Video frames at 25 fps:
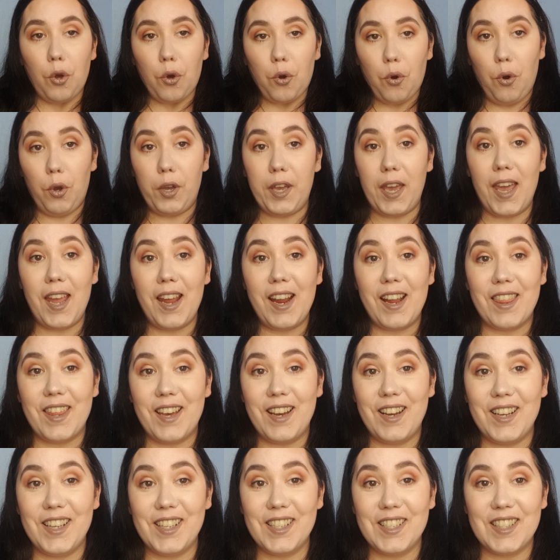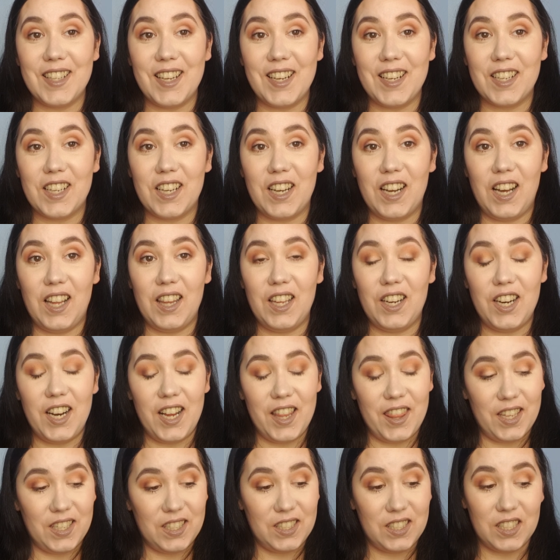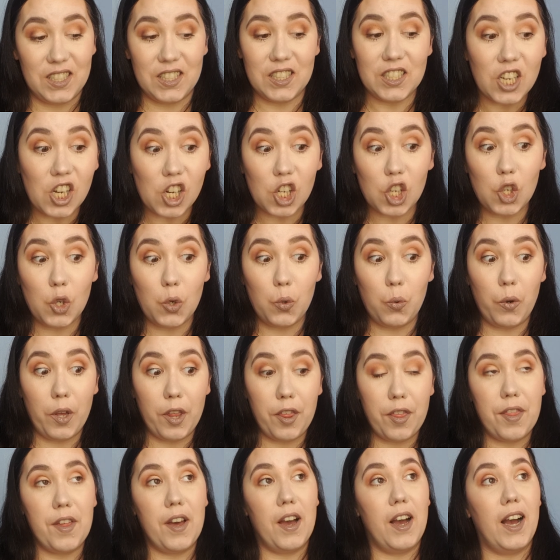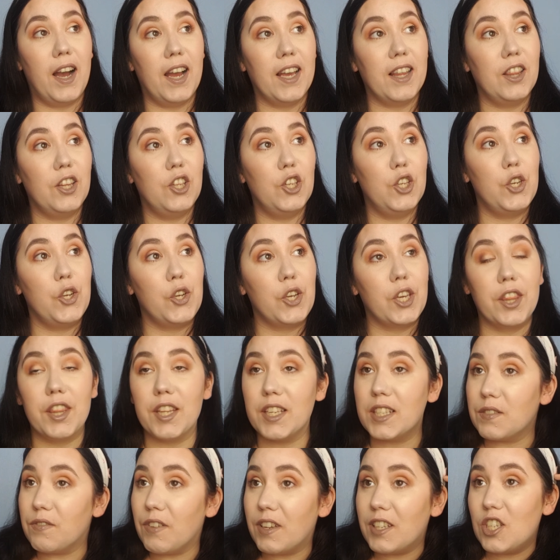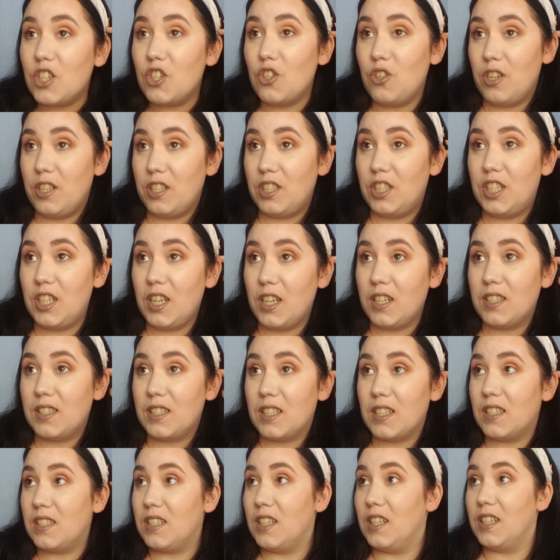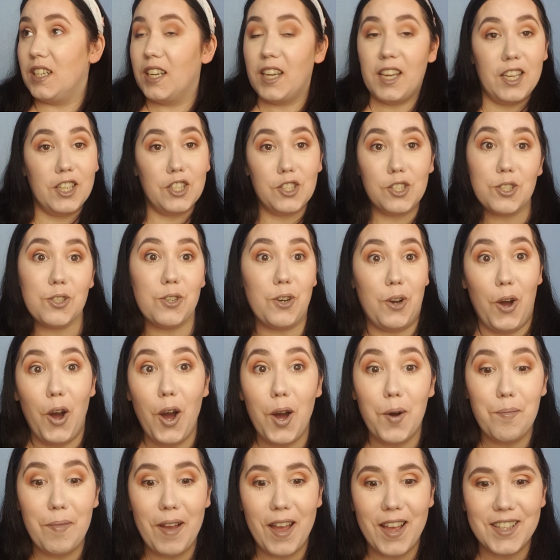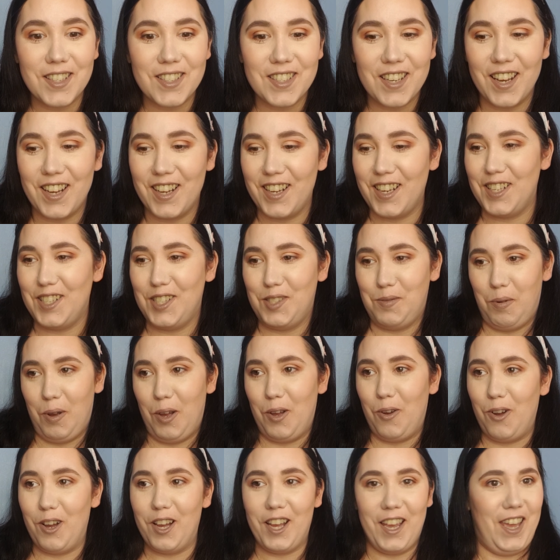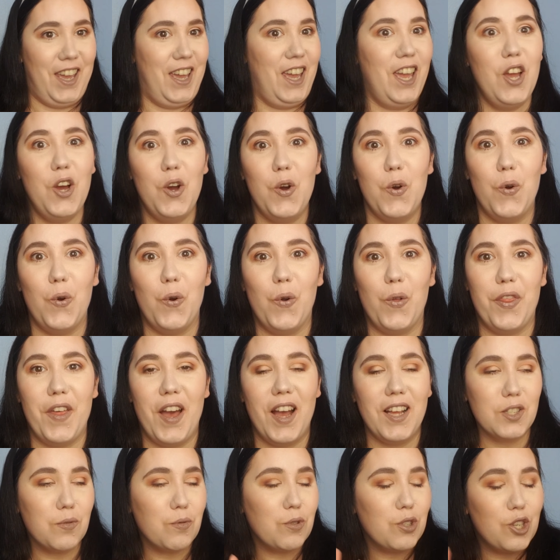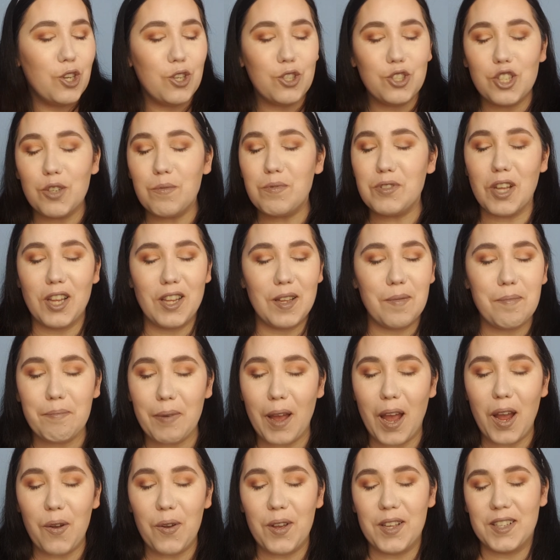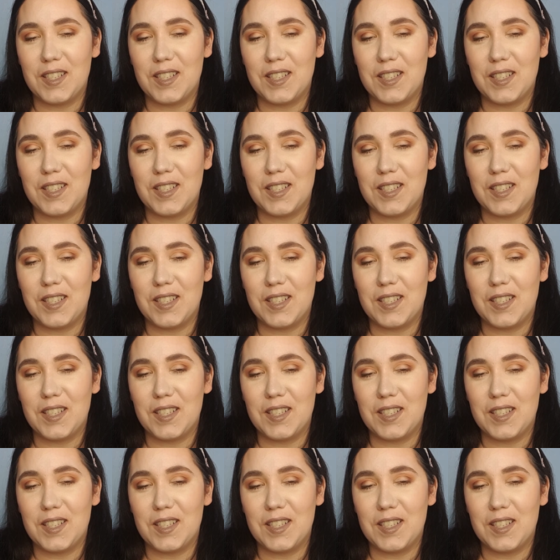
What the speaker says: Okay, that is that colour, and this does not go with the eye look. This video is just turning into a hot mess, guys, but hey ho, that's what YouTube's all about.